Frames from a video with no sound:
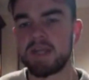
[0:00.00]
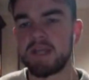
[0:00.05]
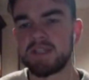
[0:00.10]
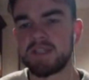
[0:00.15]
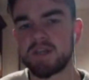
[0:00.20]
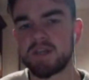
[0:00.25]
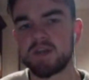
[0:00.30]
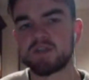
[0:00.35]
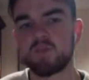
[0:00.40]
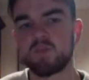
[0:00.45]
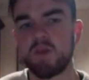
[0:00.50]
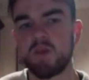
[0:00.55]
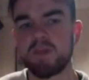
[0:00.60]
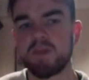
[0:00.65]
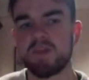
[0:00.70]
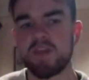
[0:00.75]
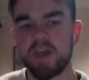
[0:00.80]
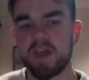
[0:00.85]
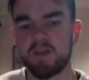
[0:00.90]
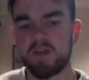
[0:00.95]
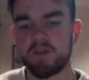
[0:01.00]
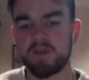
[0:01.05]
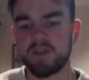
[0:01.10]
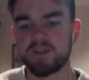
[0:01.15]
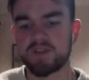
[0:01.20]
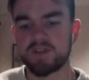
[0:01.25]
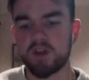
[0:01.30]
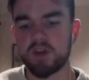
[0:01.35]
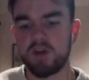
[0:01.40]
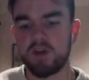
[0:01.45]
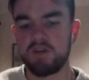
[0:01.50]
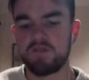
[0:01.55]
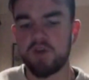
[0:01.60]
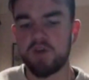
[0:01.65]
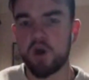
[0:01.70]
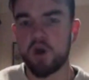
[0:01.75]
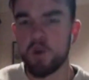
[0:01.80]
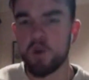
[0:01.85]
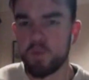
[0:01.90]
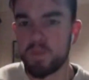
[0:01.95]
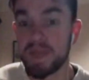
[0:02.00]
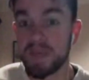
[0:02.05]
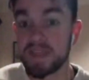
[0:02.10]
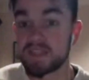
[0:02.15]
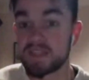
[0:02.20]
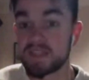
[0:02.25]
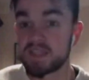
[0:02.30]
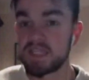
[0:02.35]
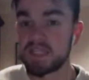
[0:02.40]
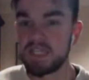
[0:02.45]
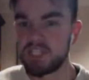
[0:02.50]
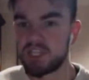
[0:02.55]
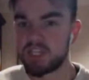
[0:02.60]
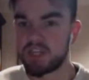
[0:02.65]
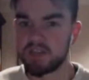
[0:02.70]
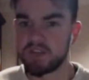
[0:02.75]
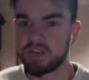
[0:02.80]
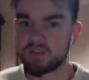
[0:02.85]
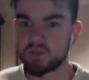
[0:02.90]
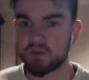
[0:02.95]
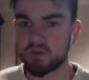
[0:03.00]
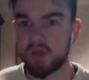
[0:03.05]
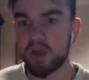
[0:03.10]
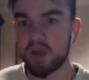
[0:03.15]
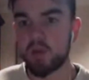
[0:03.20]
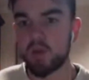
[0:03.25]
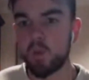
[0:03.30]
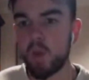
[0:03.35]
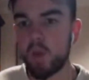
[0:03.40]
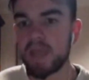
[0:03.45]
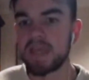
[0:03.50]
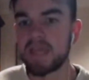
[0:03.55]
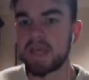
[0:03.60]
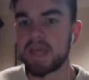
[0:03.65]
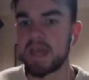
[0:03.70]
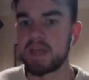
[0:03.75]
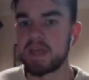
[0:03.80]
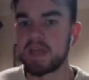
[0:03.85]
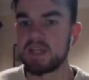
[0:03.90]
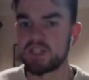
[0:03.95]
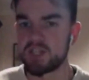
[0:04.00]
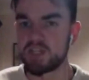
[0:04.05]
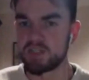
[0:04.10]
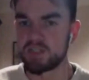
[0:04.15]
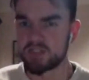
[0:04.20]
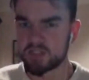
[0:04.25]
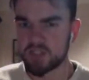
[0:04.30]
And he's asked whether there is kind of obesity genes or like weight gaining genes.